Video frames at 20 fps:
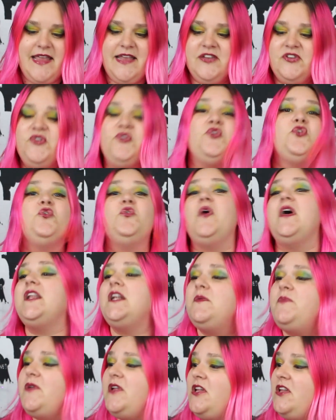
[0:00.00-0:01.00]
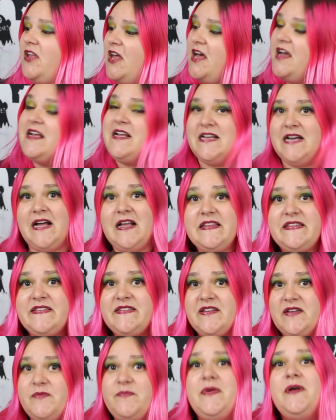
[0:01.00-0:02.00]
incredible
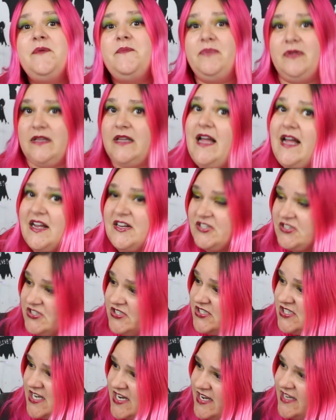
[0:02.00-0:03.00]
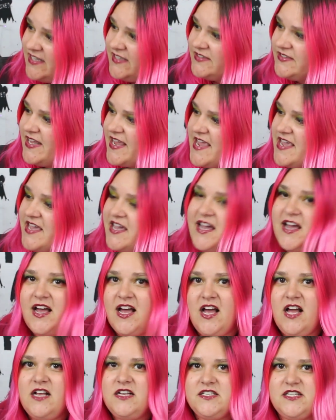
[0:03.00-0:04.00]
custom plush. Like,
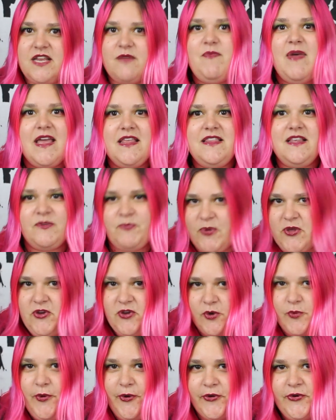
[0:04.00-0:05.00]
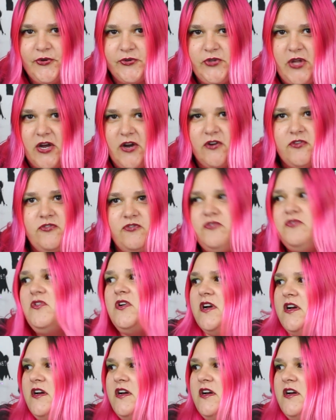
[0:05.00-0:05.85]
she made this Pyukumuku loaf.